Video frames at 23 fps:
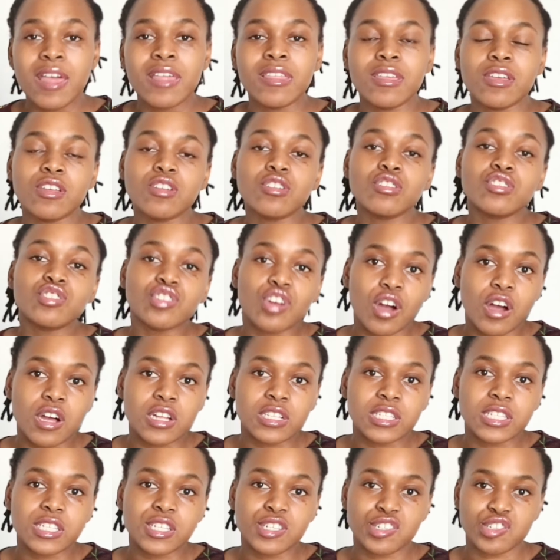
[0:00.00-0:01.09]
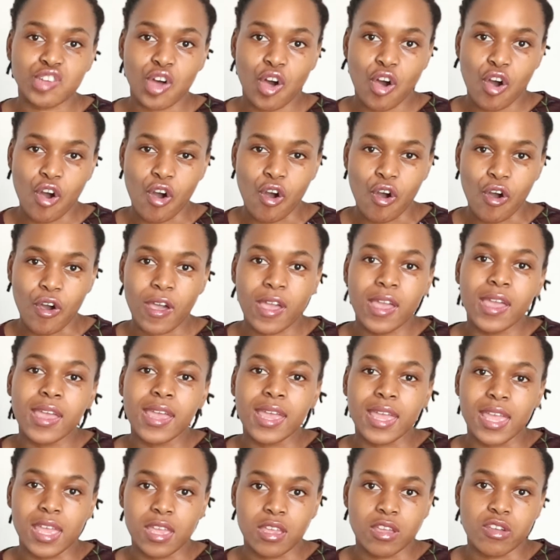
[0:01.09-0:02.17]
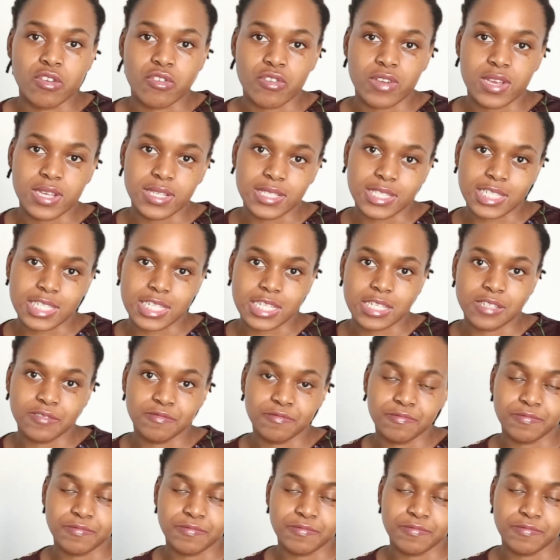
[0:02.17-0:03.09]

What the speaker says: then your chances are increased.